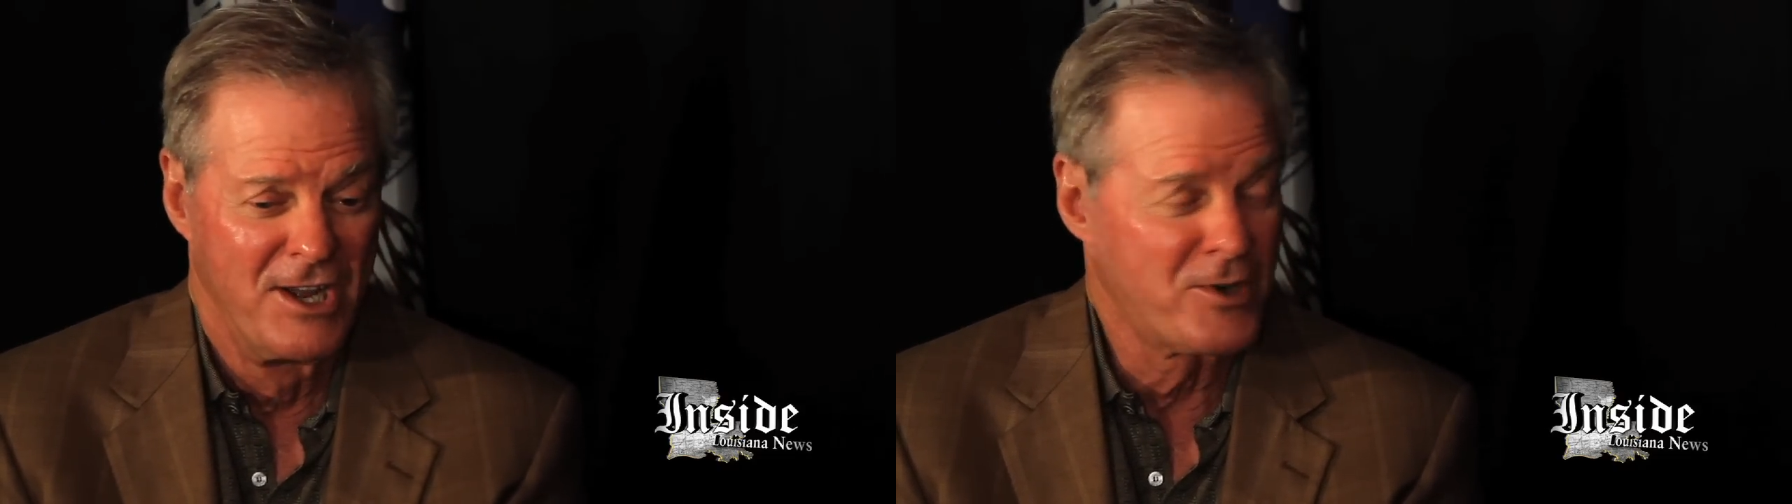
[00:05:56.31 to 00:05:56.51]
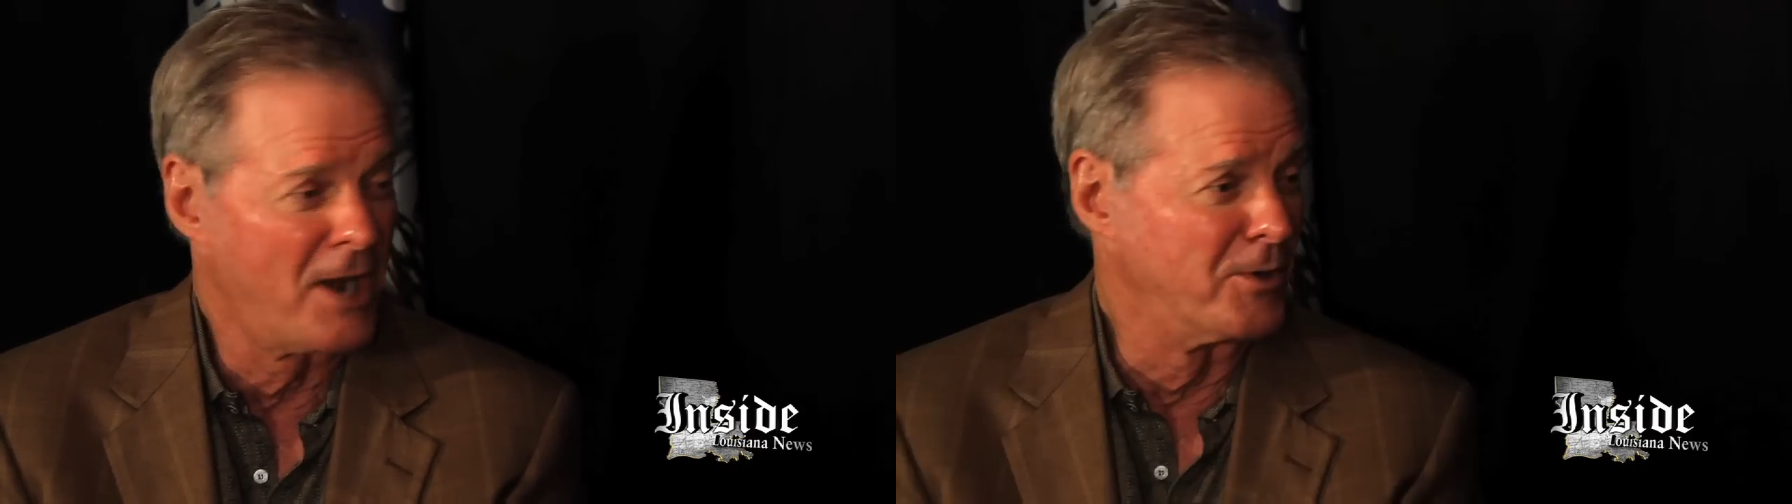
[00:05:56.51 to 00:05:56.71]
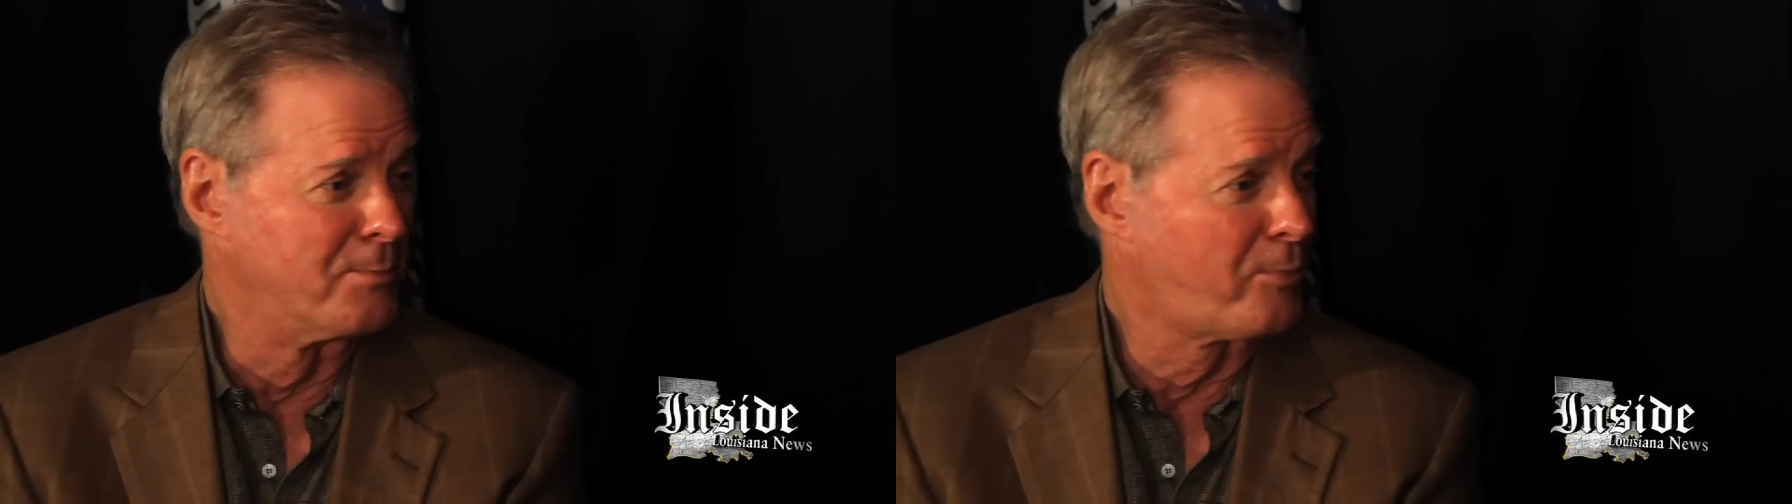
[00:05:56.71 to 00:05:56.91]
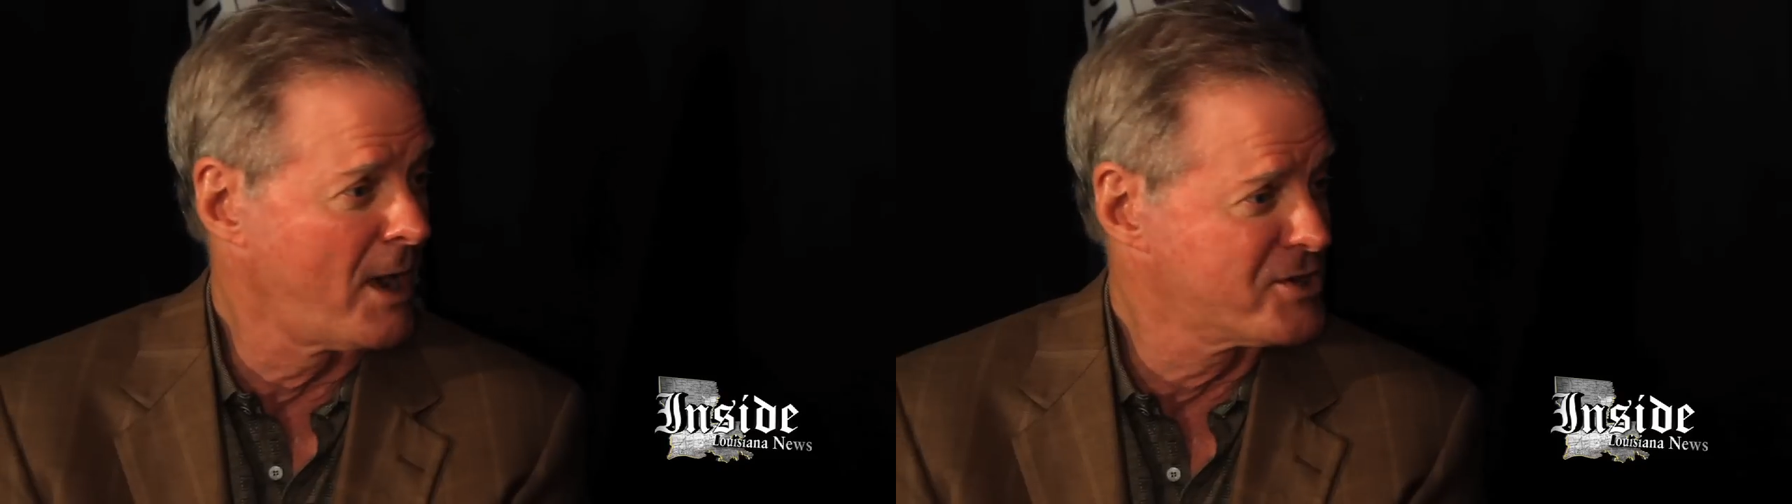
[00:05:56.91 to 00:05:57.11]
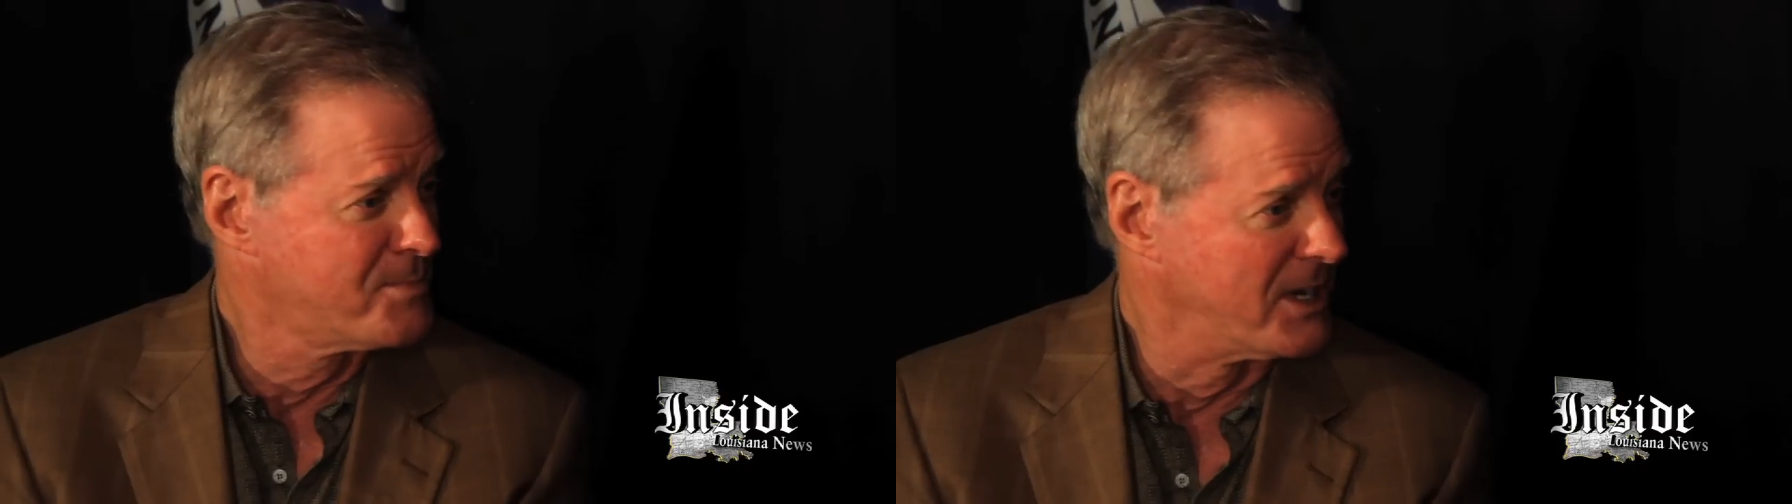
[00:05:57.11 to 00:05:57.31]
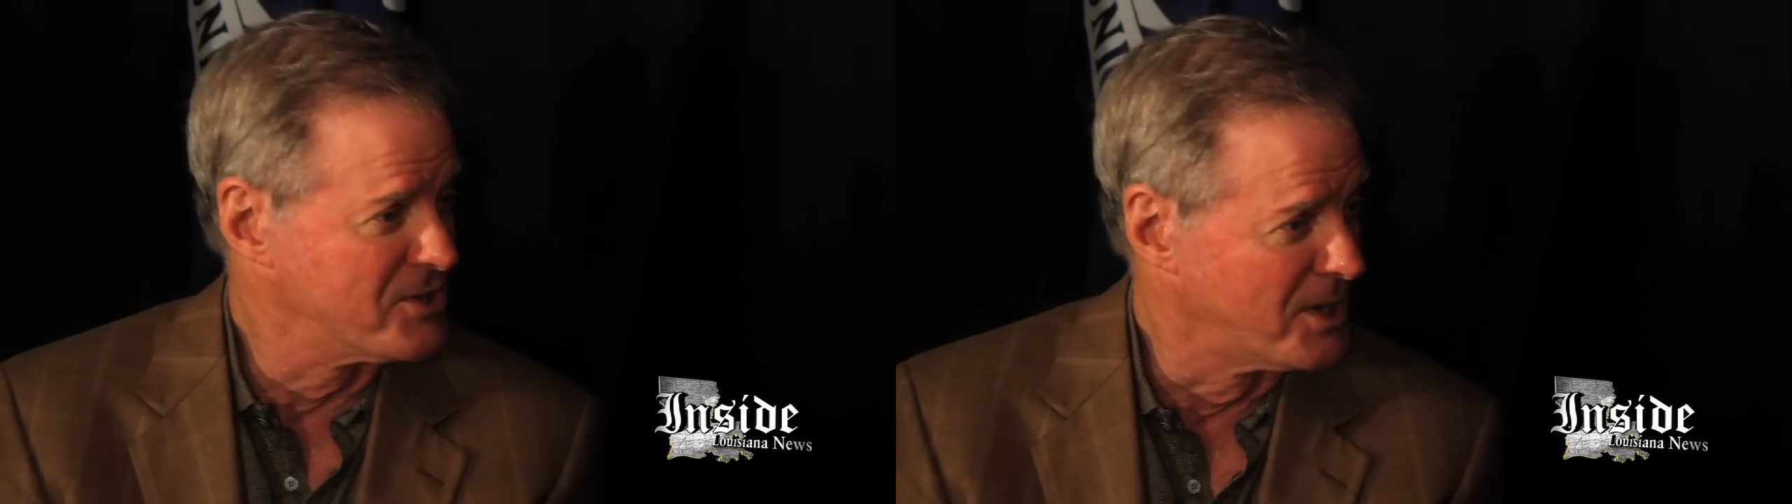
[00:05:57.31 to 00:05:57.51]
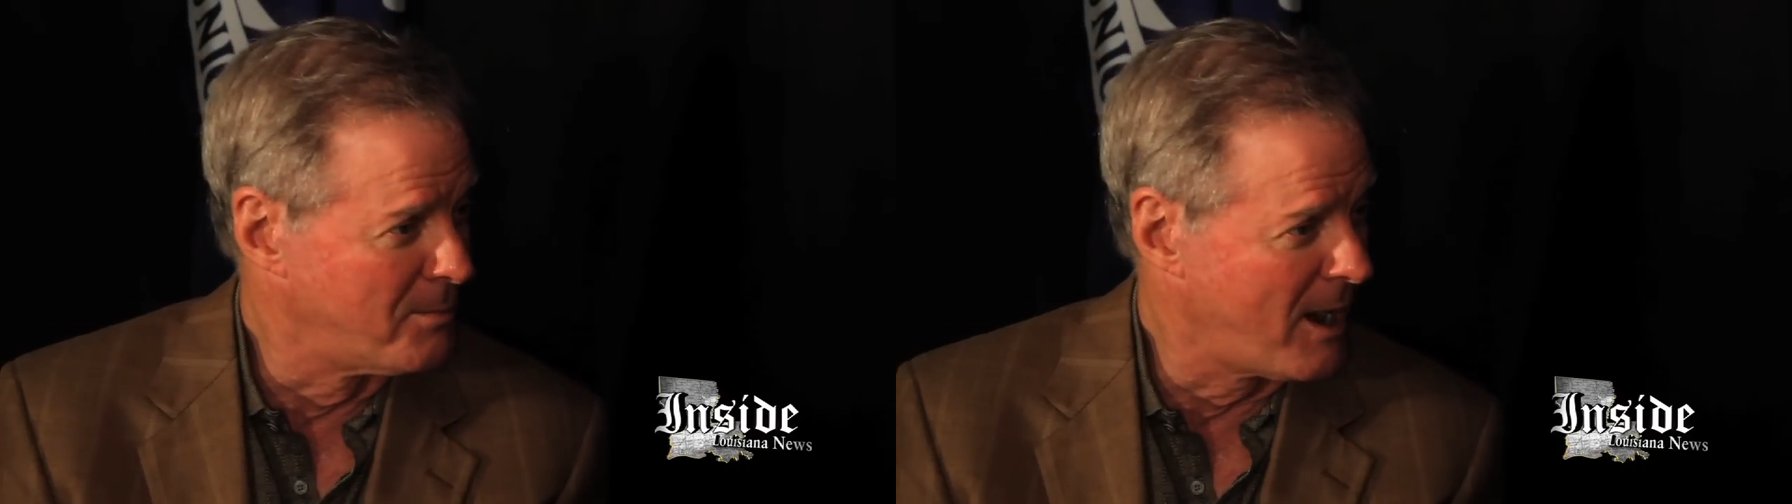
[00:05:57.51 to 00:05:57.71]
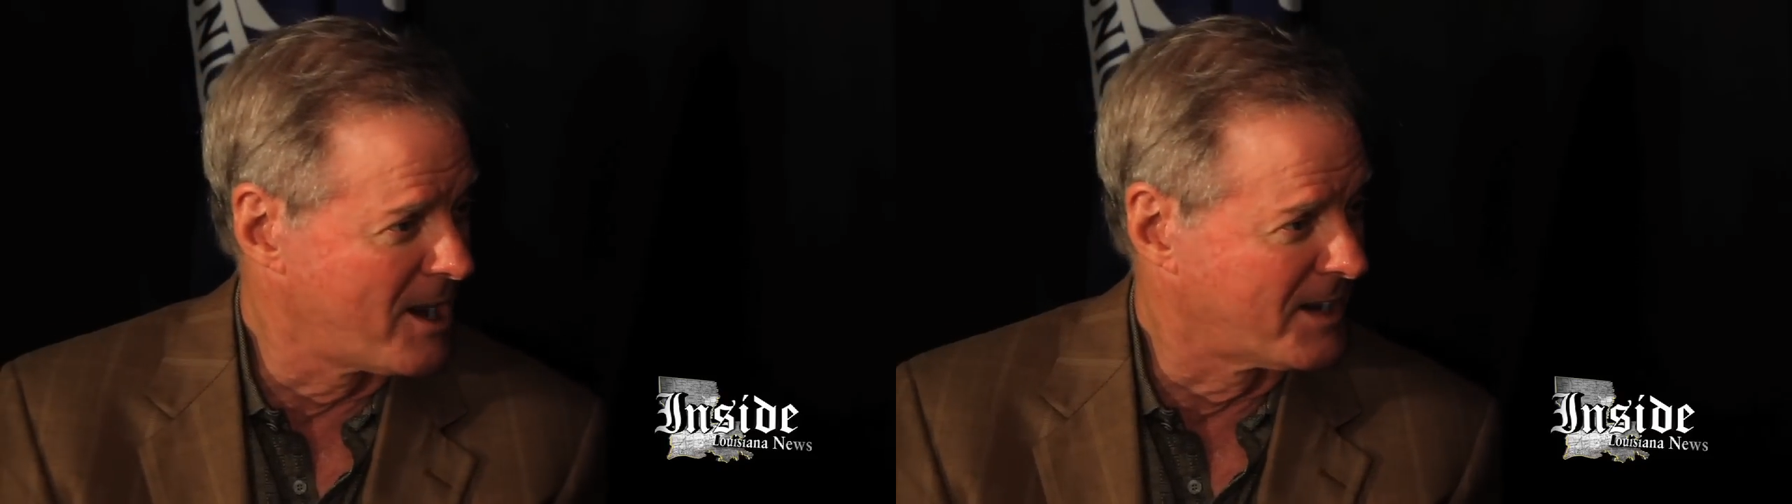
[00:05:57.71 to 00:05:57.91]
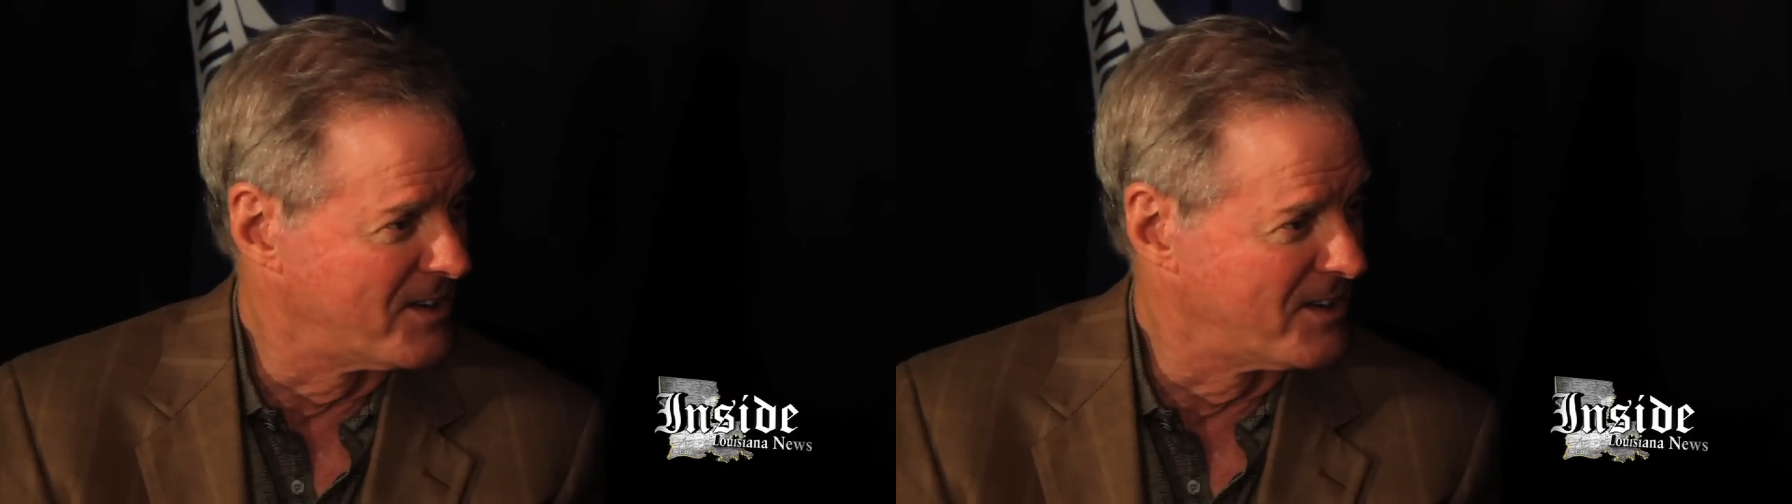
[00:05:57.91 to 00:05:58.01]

trying to impress me as an American